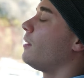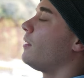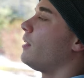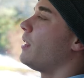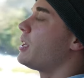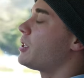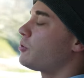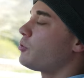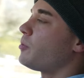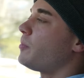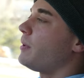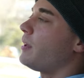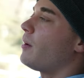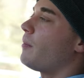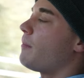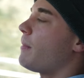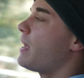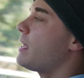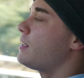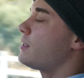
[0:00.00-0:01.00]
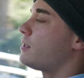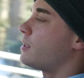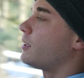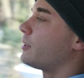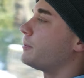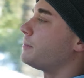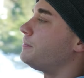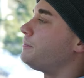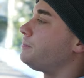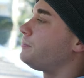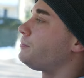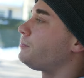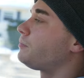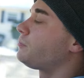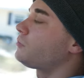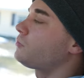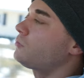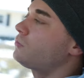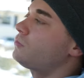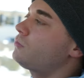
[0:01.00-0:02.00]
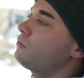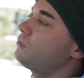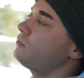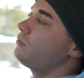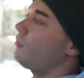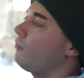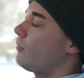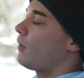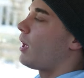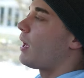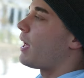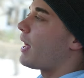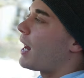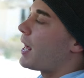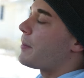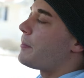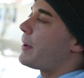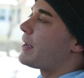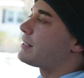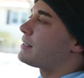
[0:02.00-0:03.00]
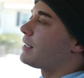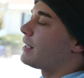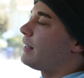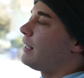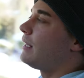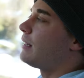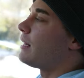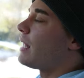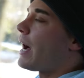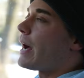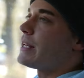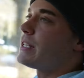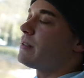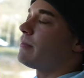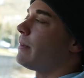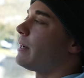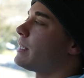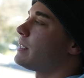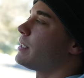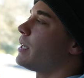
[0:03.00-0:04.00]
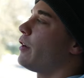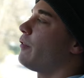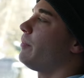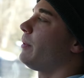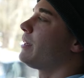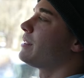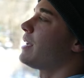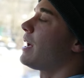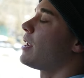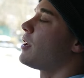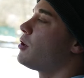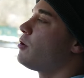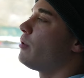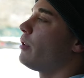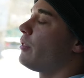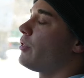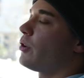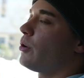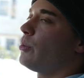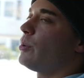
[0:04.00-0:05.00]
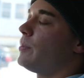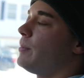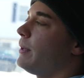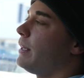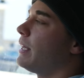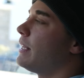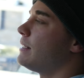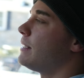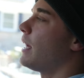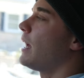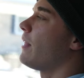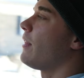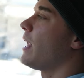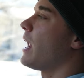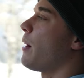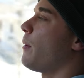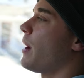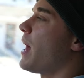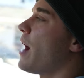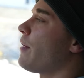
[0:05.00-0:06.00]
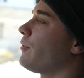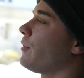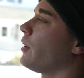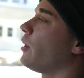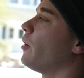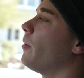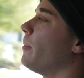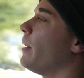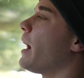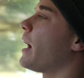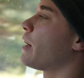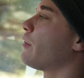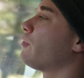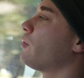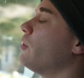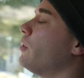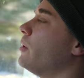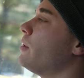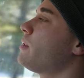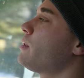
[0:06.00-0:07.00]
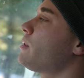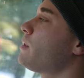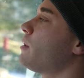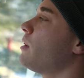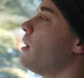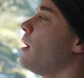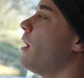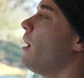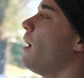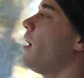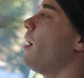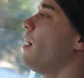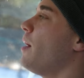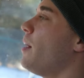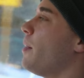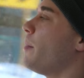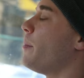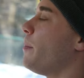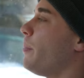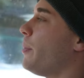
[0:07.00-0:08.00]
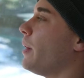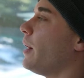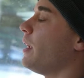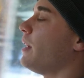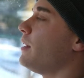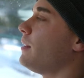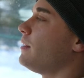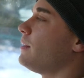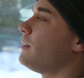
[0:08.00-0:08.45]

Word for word: this would be amazing. And I basically lied to myself, because I knew that there would be a day that I would have to go back, of course. But